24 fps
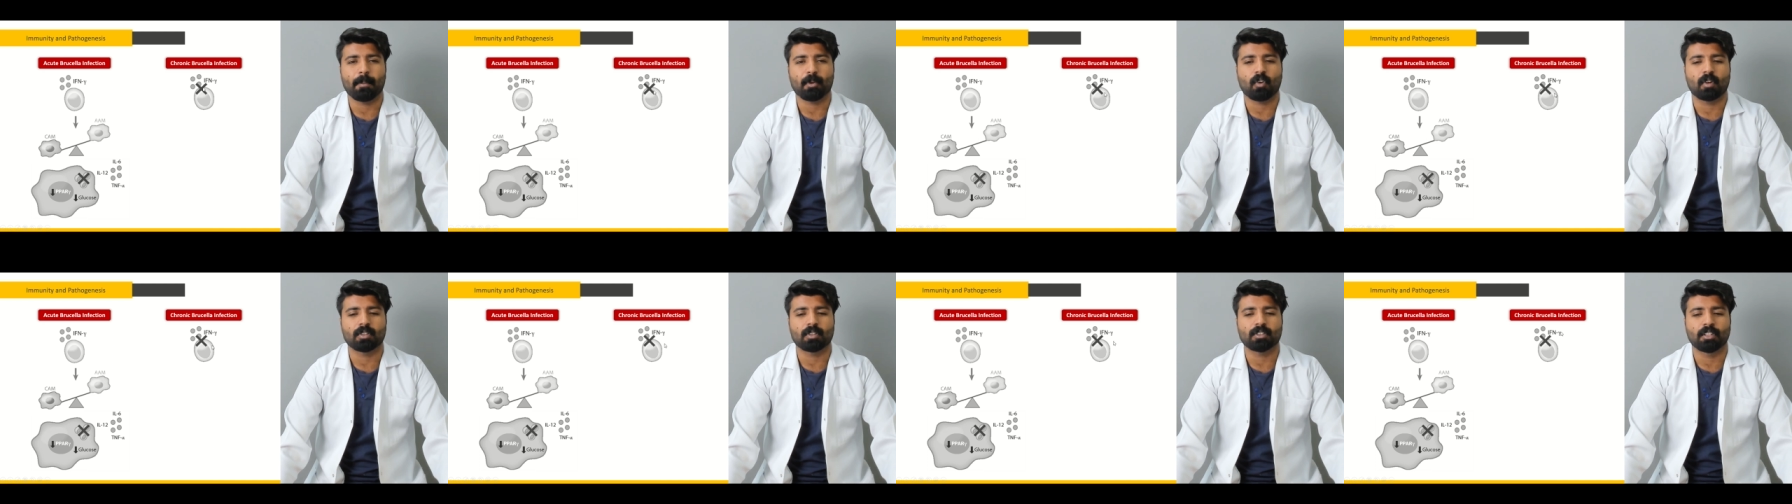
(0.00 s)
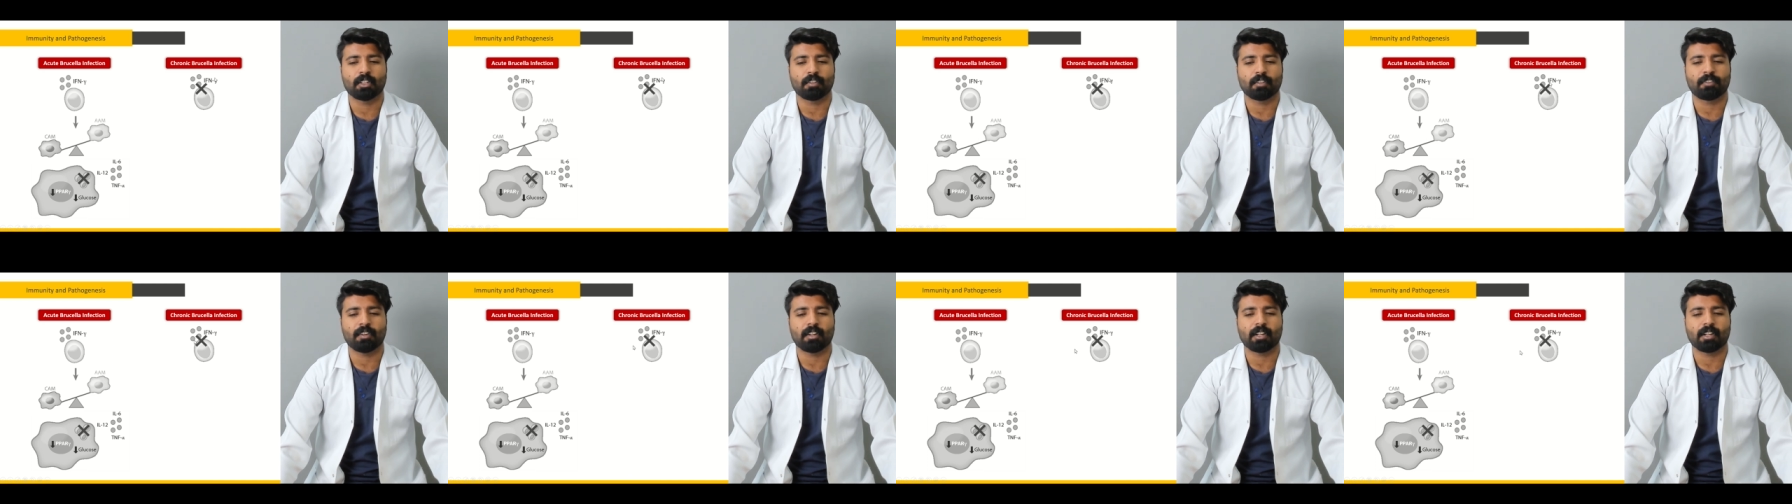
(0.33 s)
because
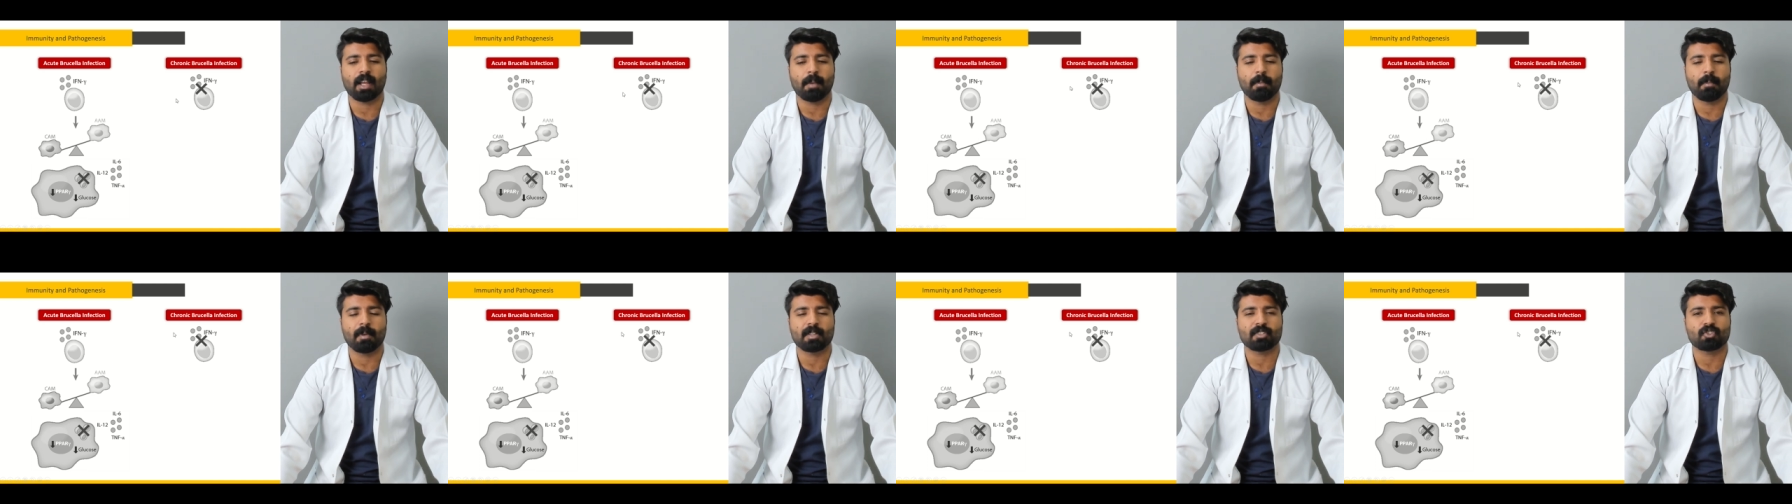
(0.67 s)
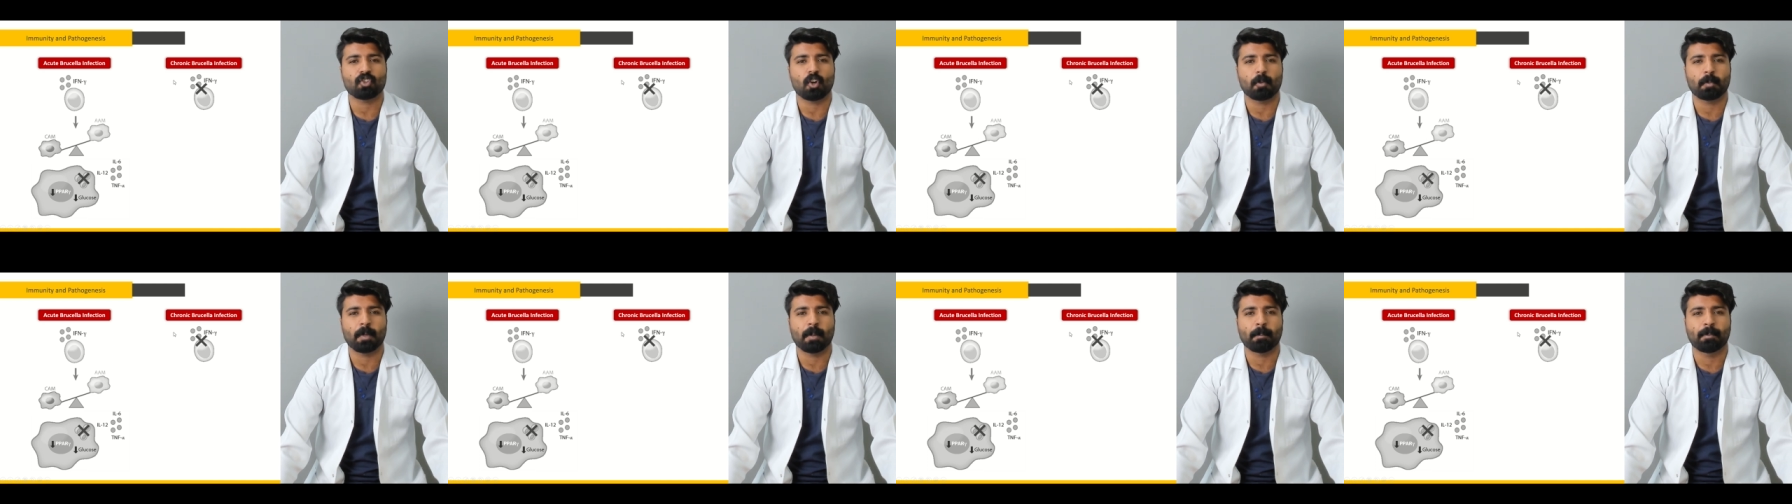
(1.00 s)
interferon gamma is
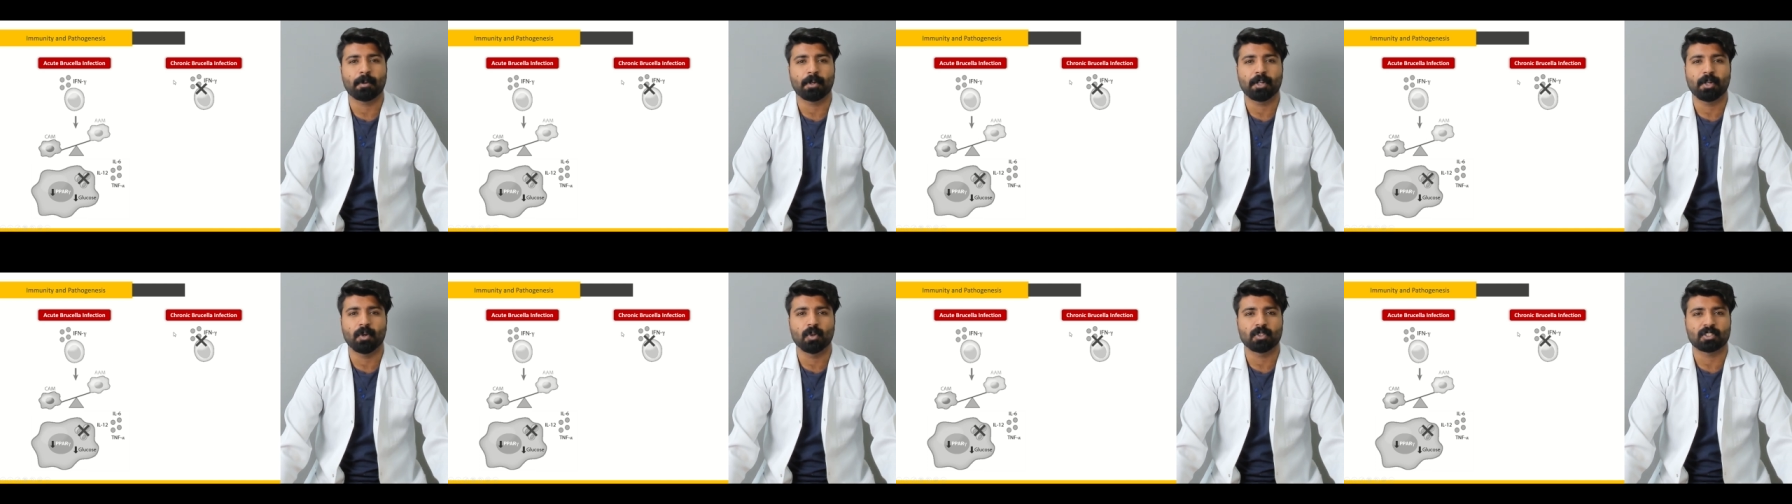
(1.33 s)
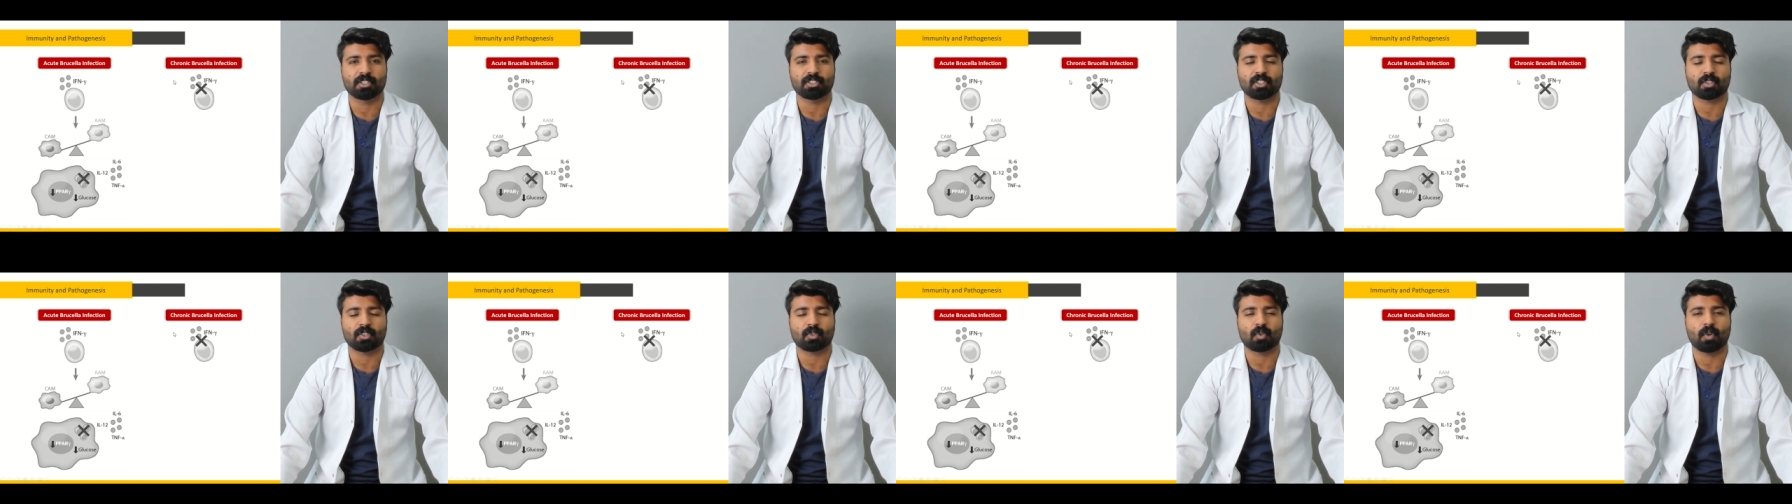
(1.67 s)
not being
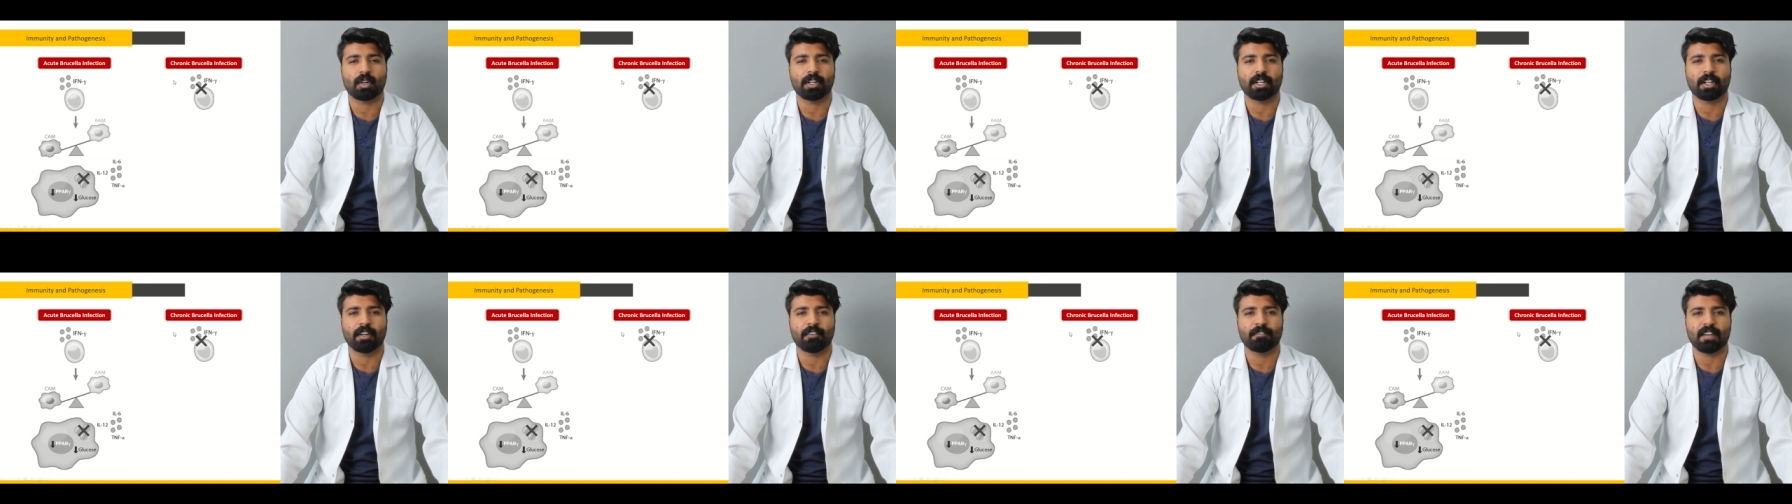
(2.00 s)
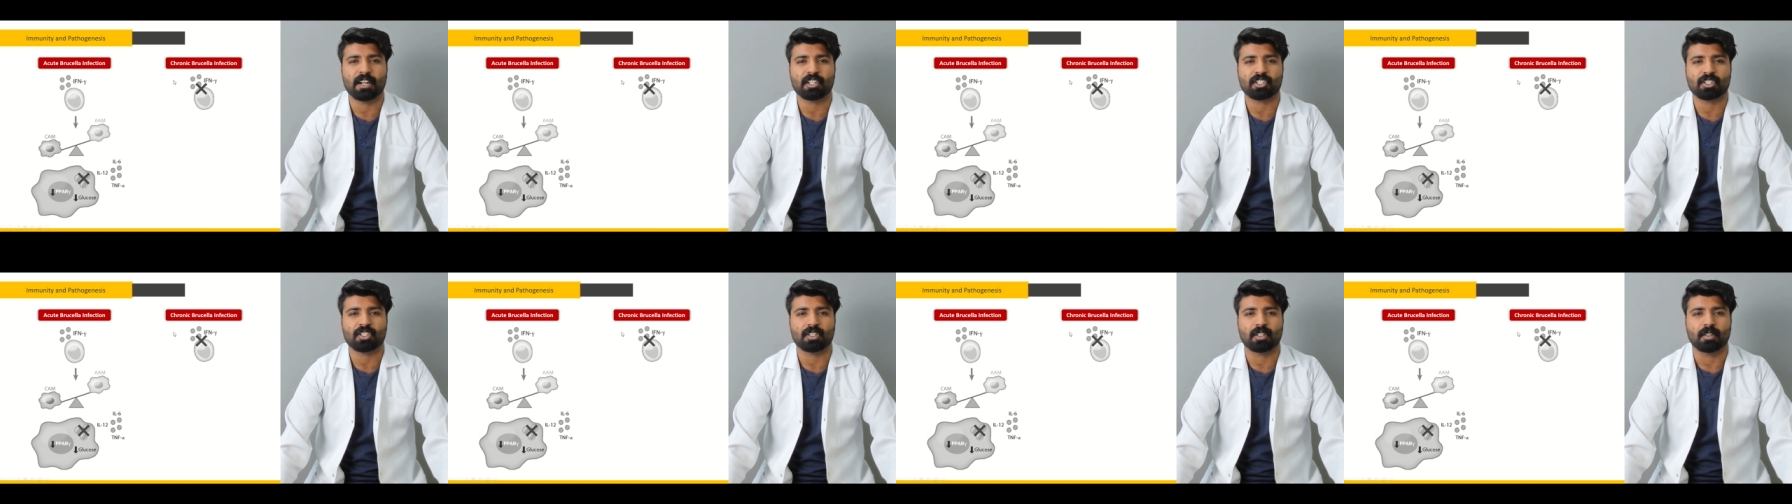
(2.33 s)
produced. It's a chronic
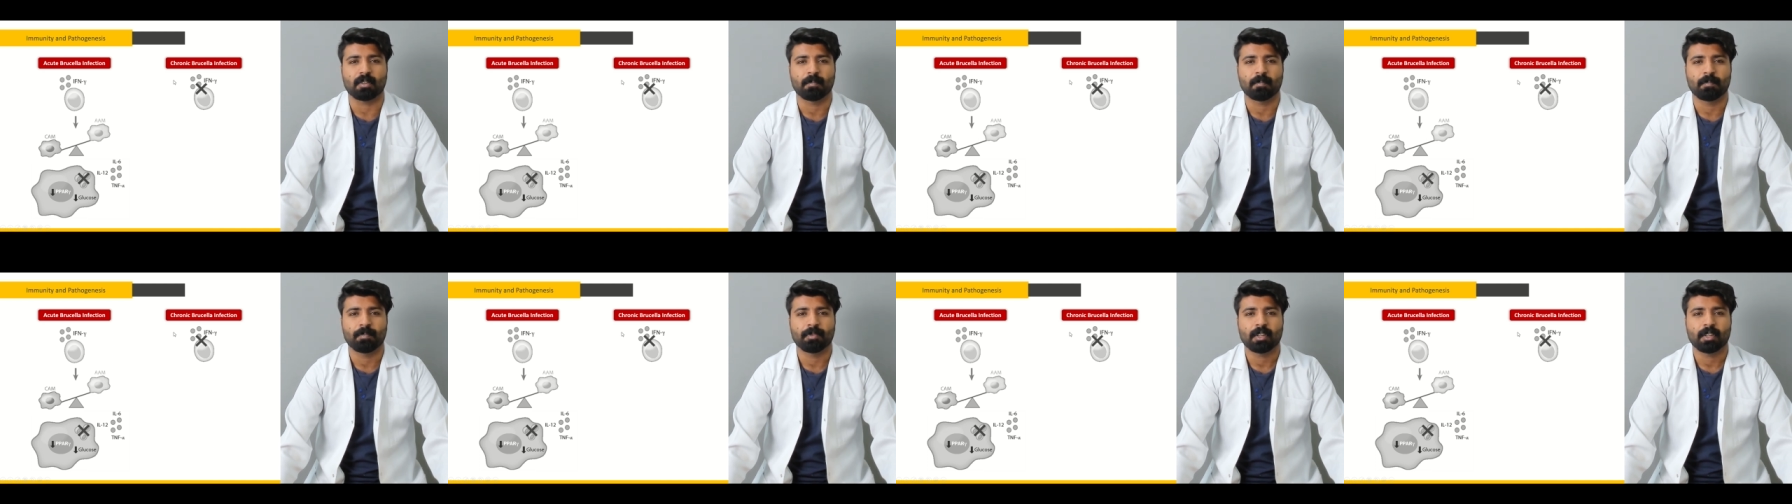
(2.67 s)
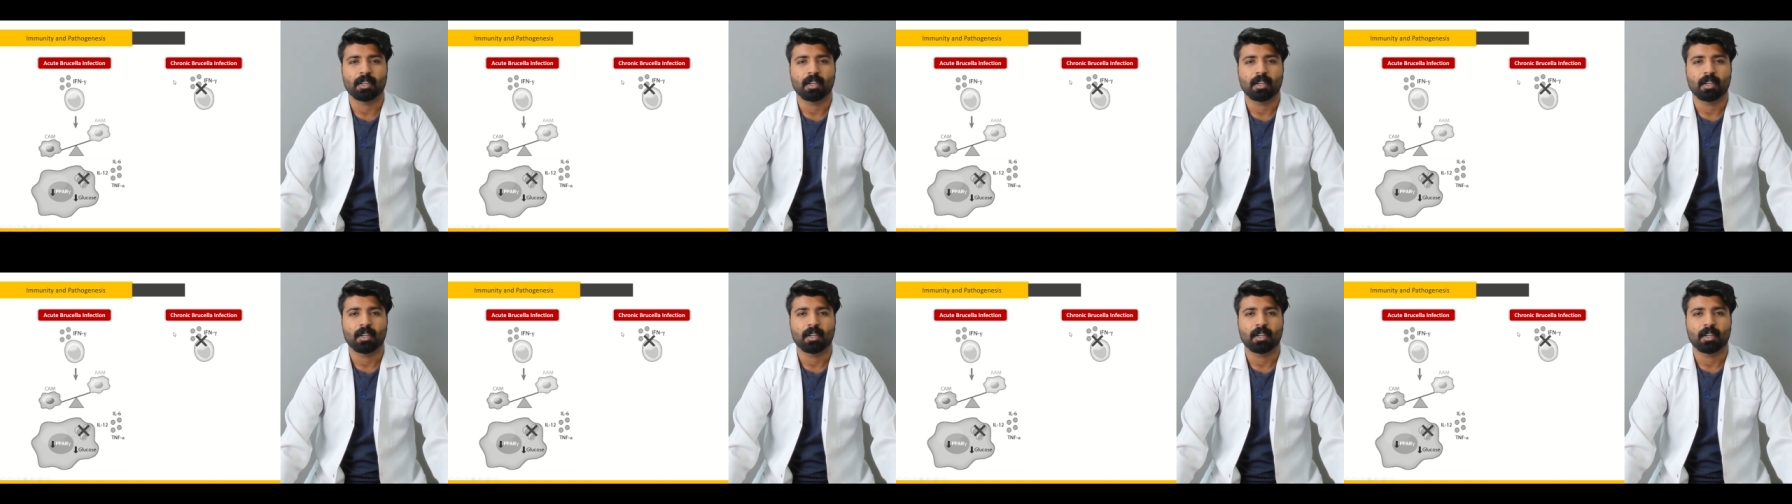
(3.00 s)
infection.